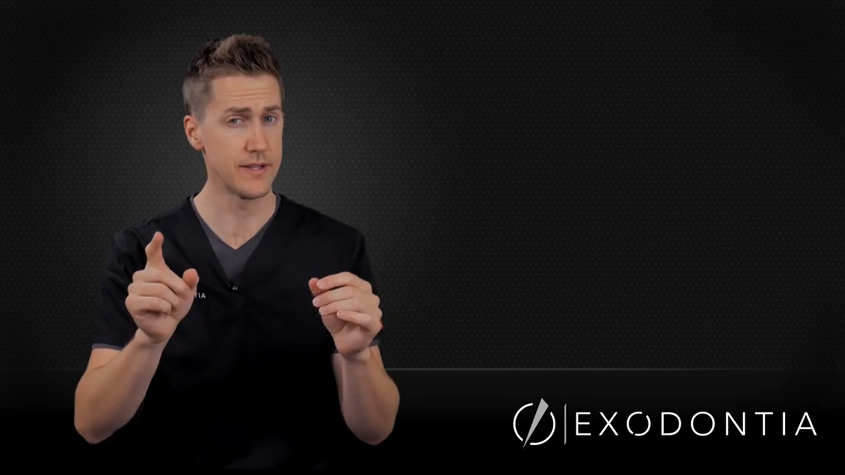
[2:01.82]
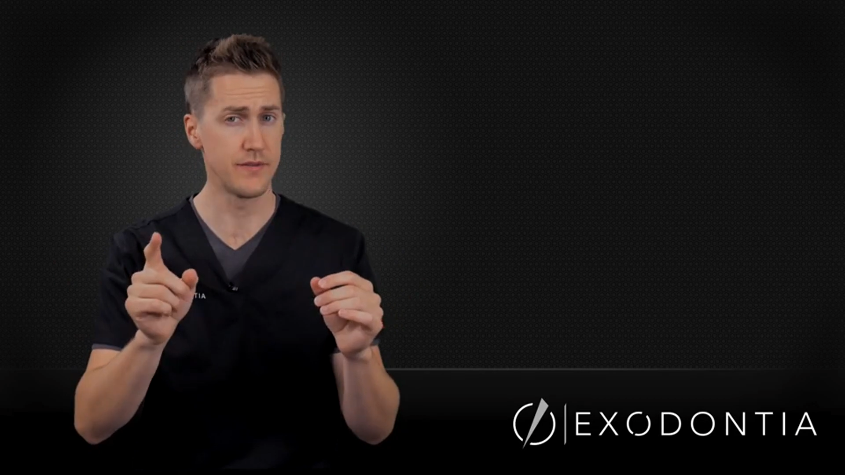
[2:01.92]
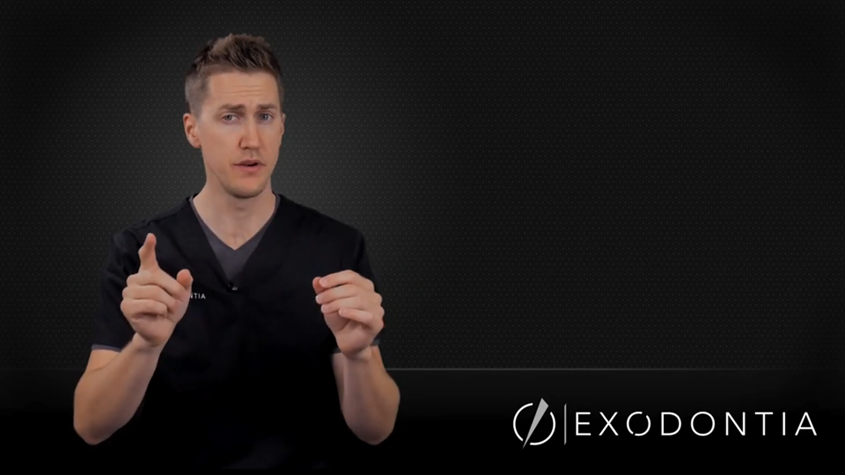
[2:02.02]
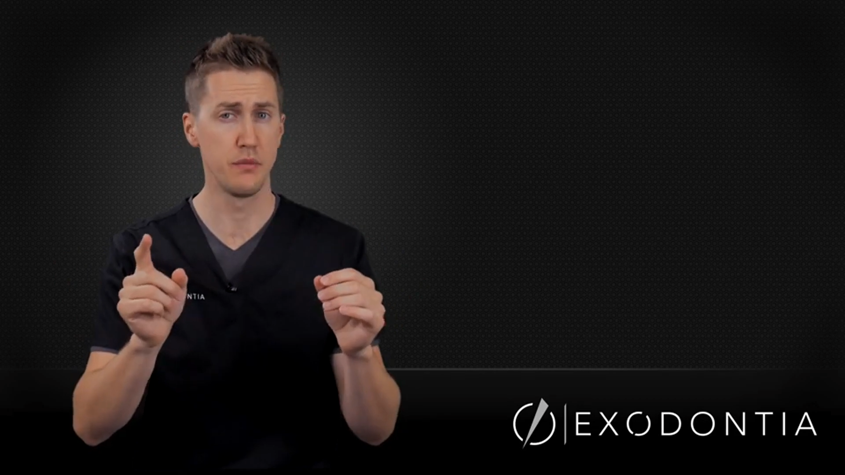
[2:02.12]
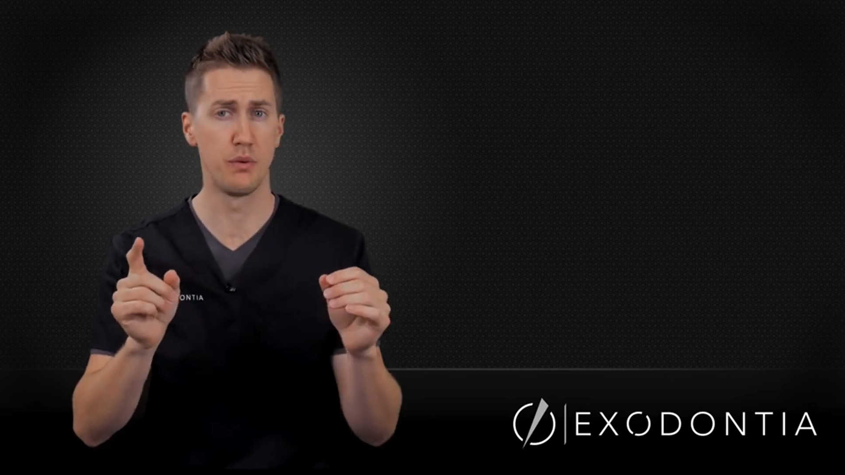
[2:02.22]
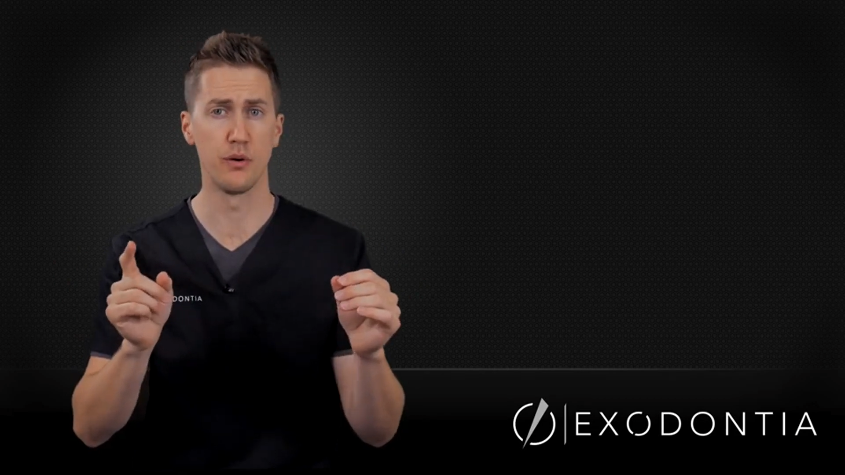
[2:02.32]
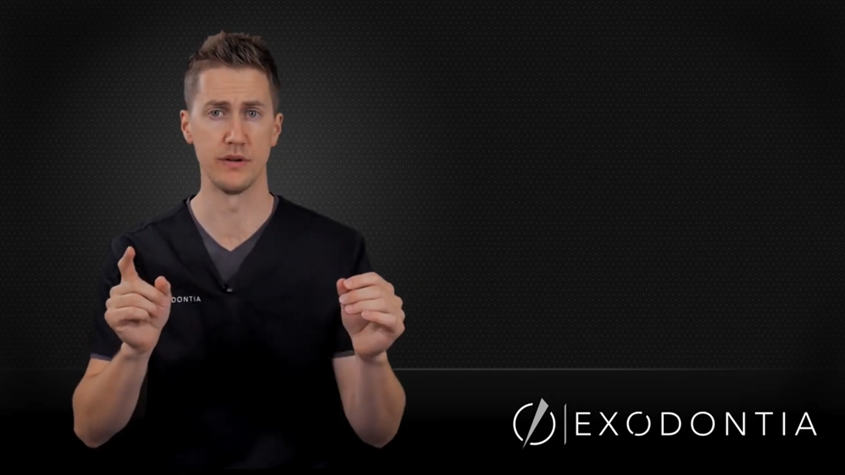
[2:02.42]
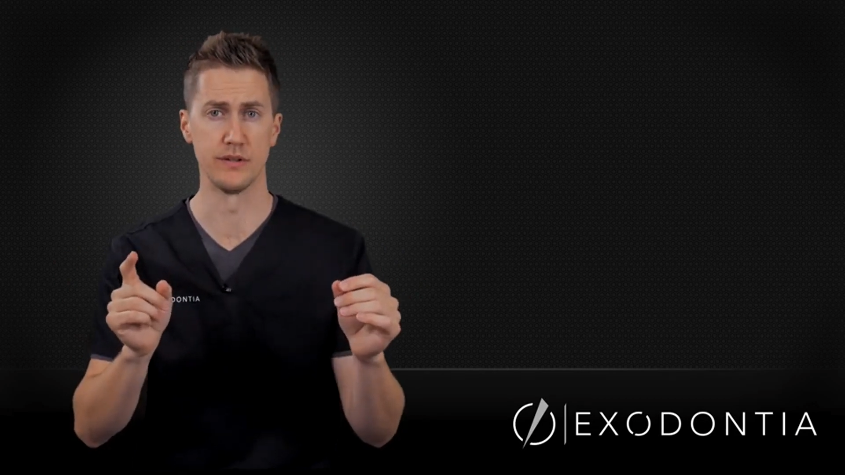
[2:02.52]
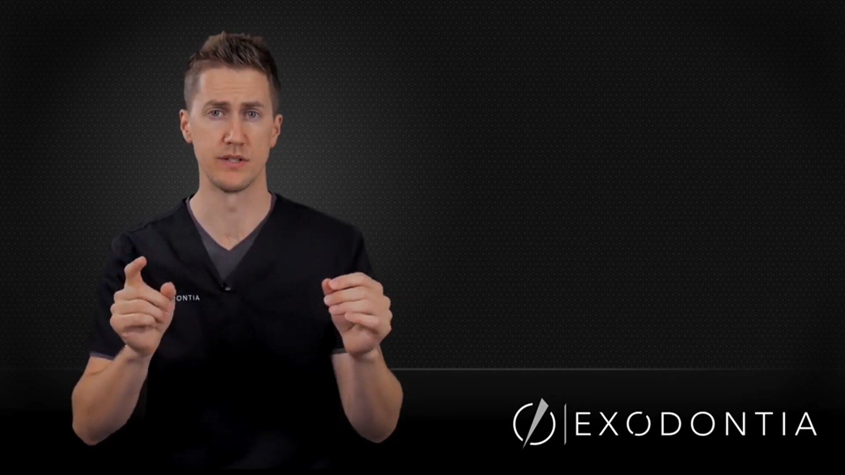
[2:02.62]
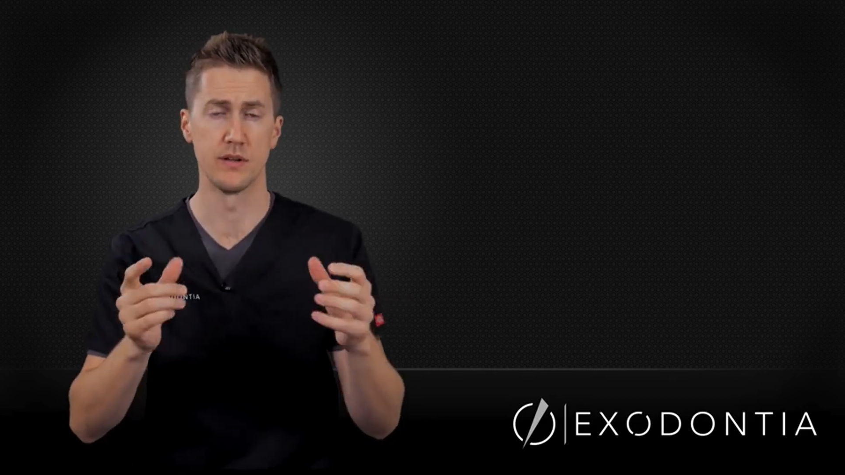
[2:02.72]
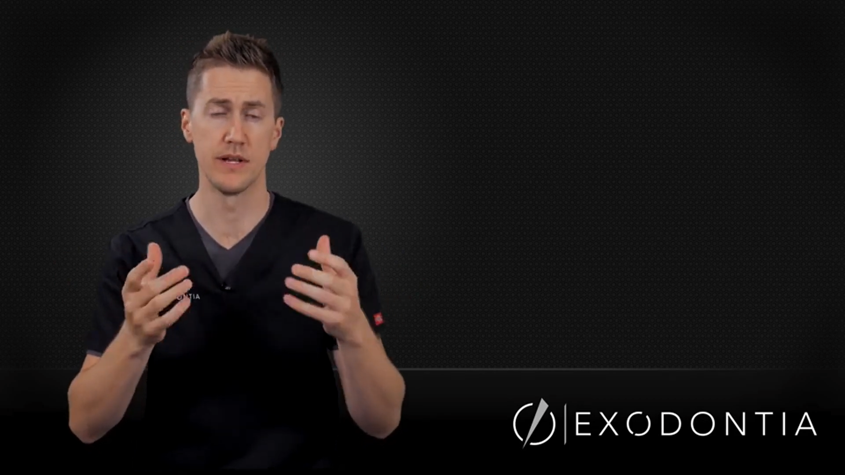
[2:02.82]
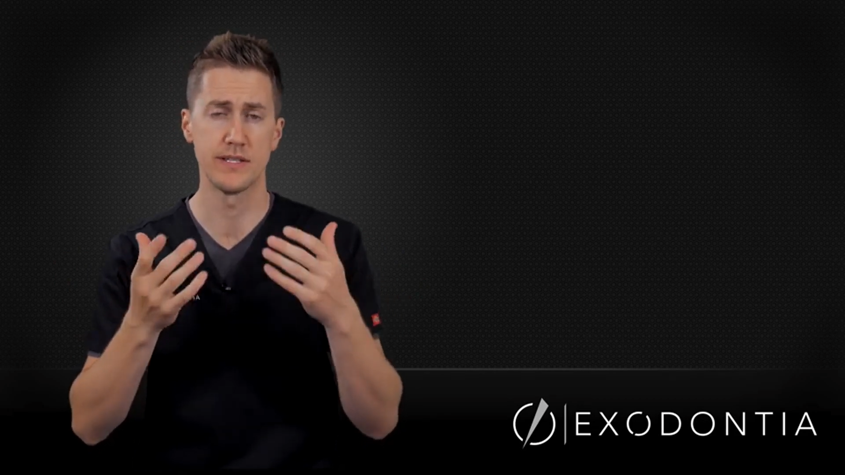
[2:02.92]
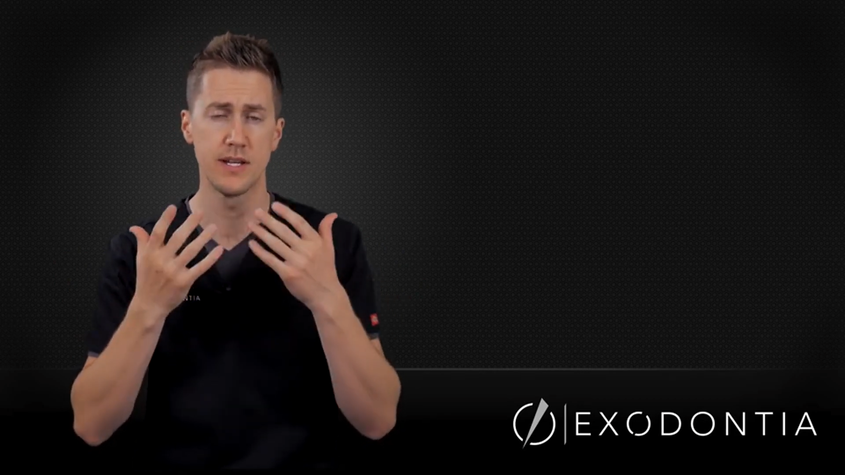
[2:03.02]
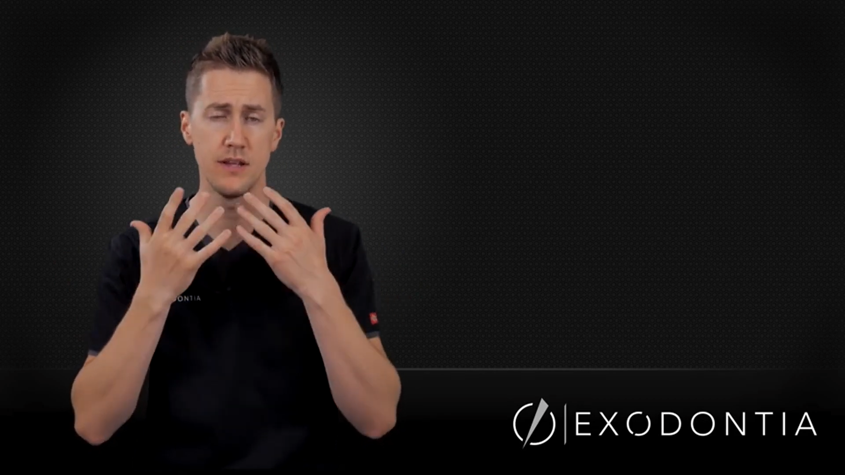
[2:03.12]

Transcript: very important. So let's say